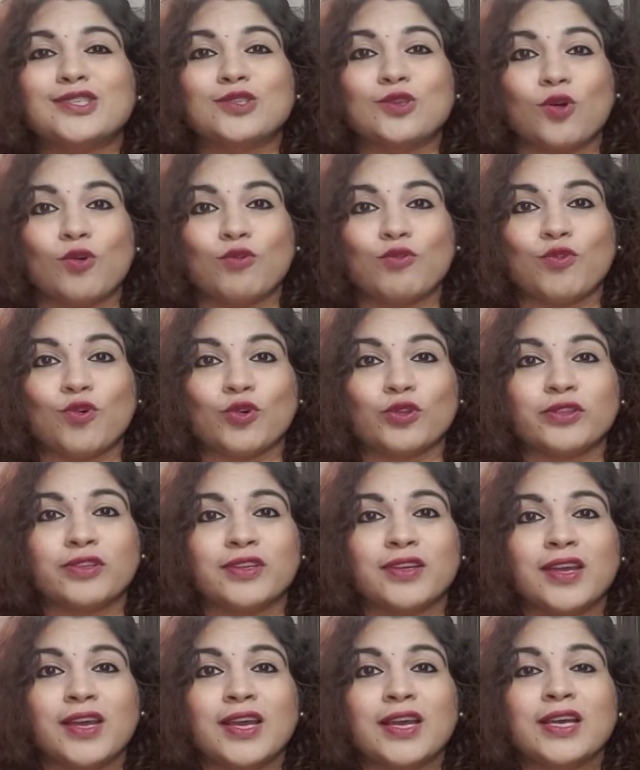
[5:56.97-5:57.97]
so forth.
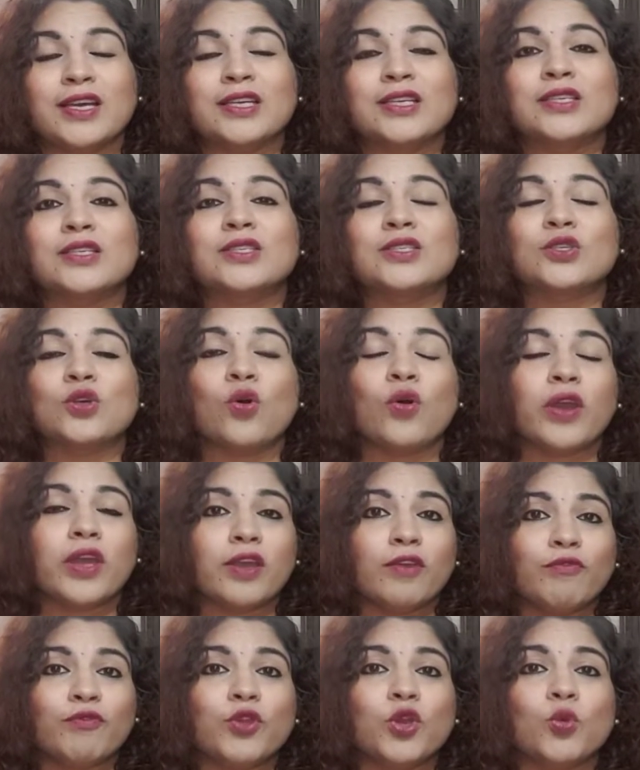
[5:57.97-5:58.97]
So
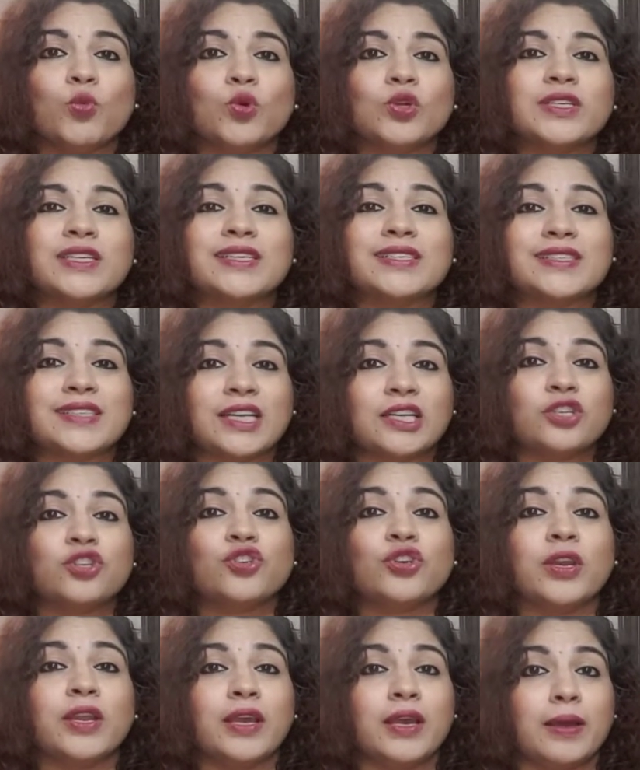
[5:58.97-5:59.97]
if you would
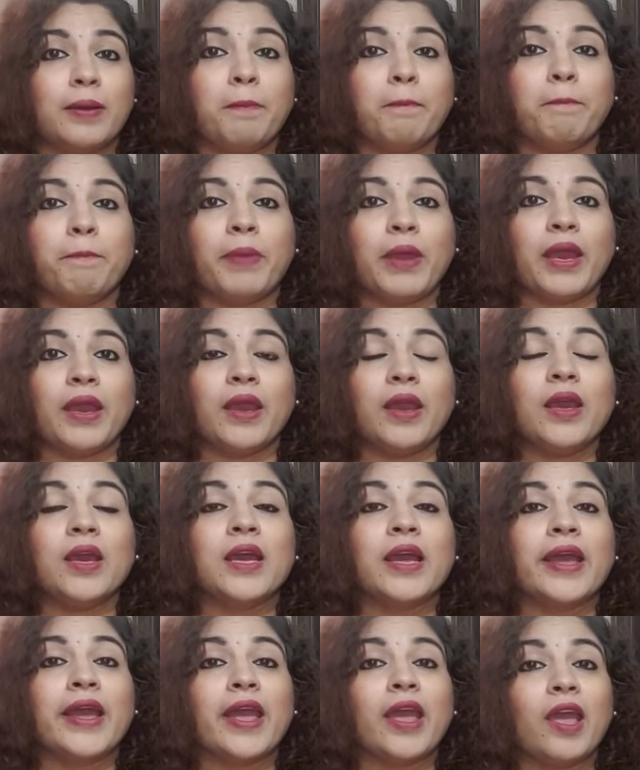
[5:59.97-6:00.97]
essentially compare,
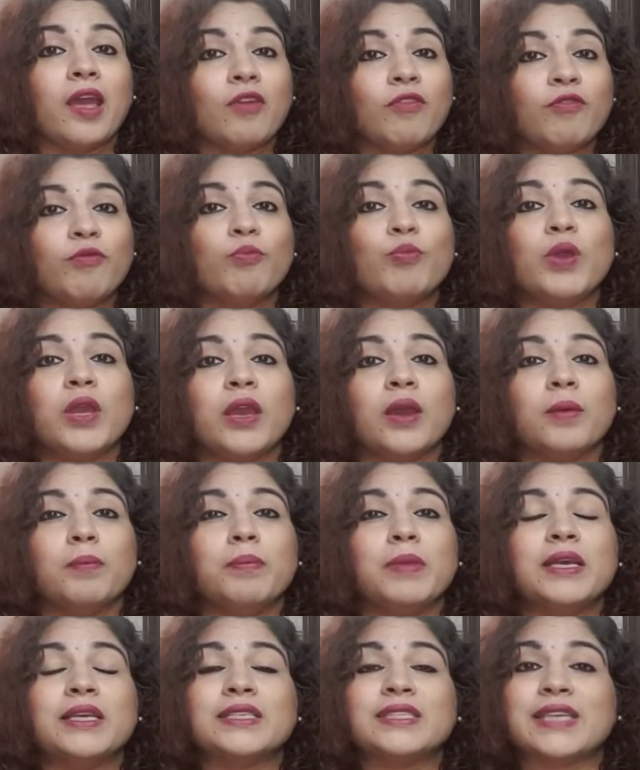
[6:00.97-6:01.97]

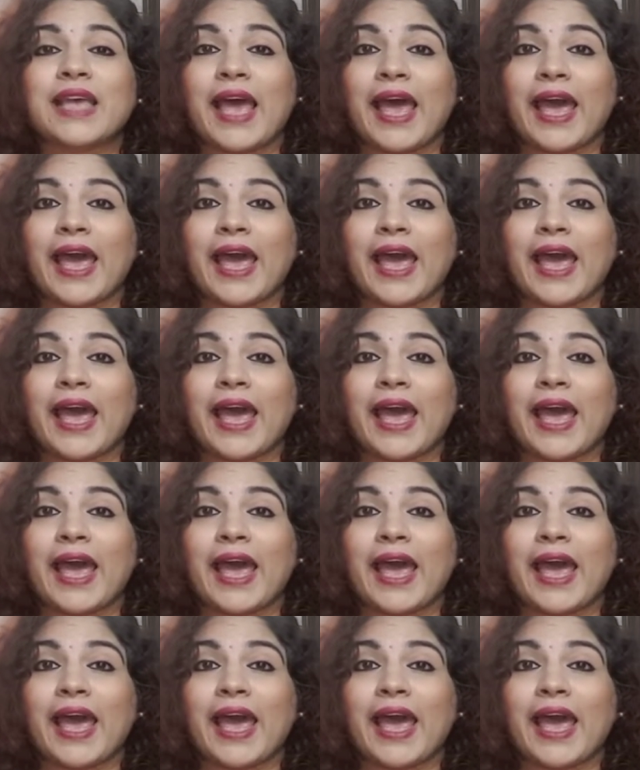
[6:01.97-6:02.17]
FPM is